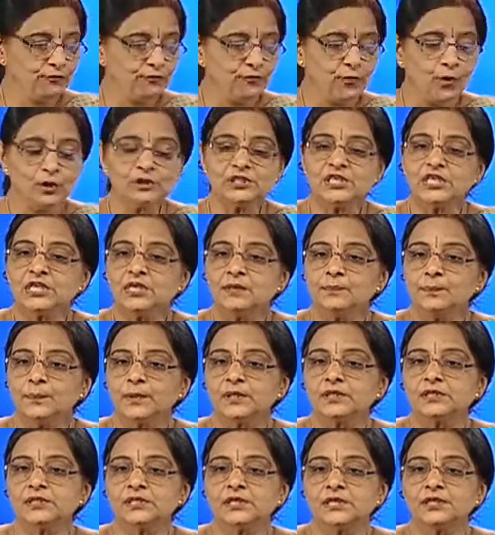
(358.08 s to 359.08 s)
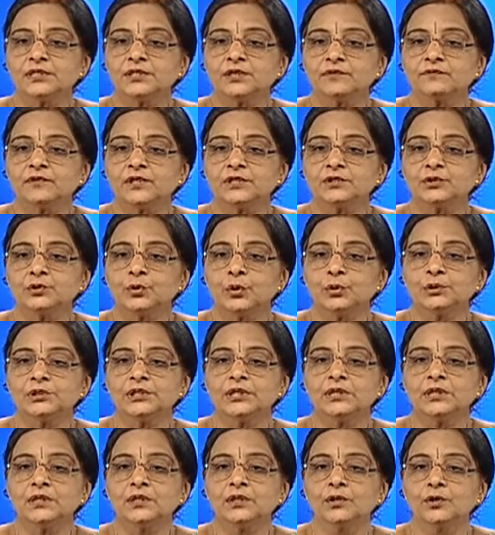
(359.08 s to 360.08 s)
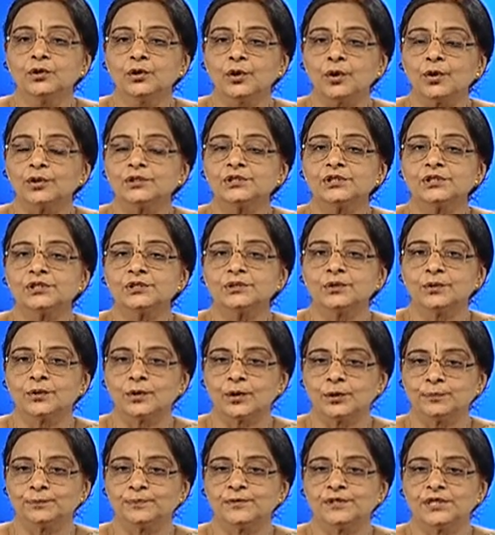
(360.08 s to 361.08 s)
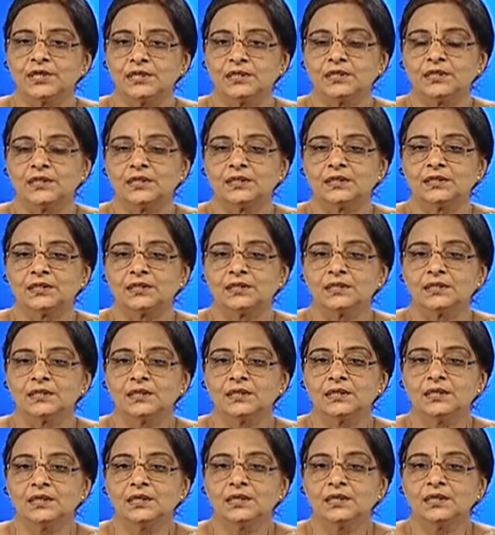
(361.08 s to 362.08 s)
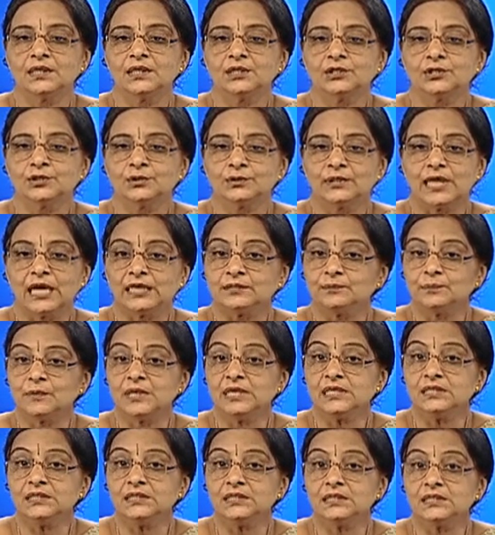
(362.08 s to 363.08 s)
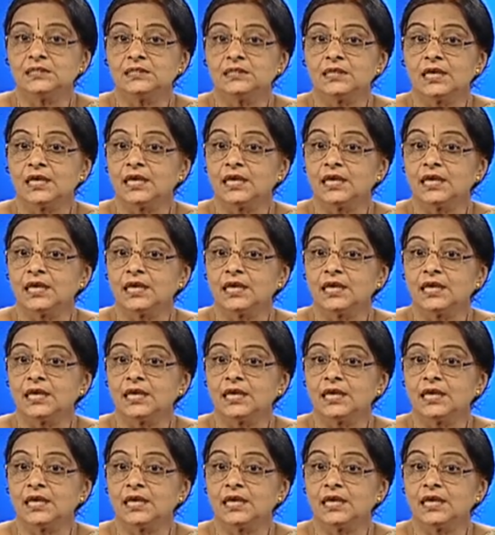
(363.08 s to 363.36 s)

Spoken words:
14% of the total gross cropped area. So, that means the